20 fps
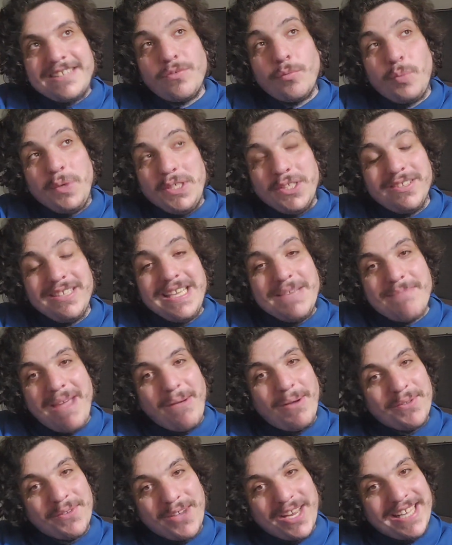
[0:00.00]
weirdly
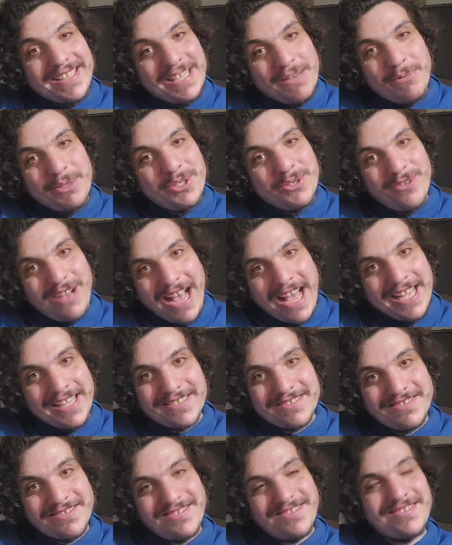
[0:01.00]
my way of connecting with you
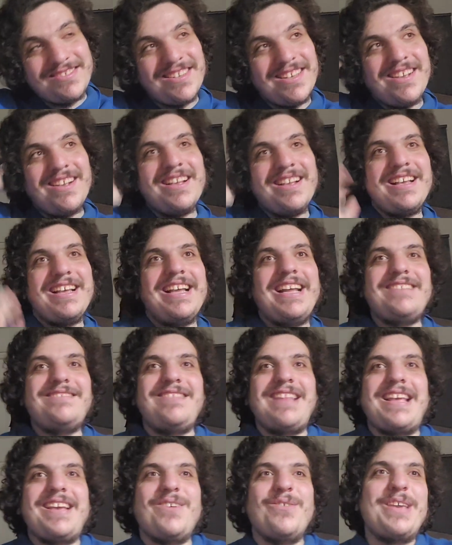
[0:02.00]
guys.
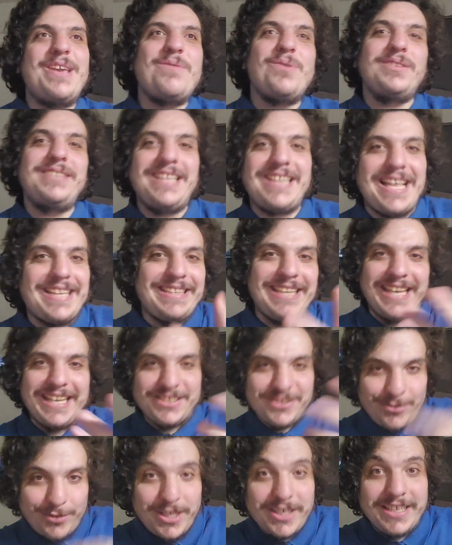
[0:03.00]
It's like, okay, well, they like the
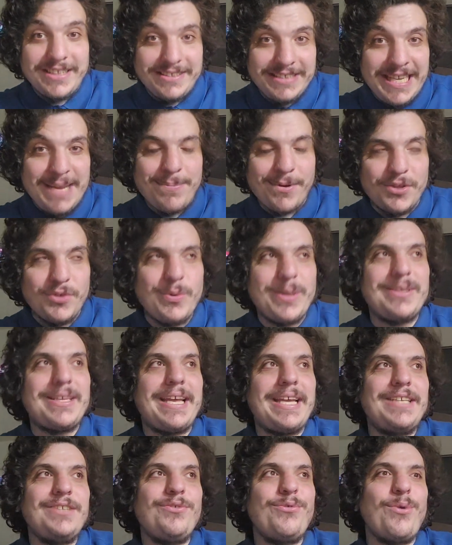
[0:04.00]
intro, gonna keep on doing
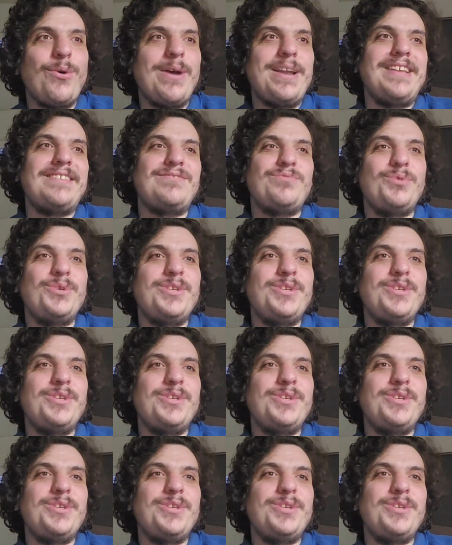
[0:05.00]
the intro, and it's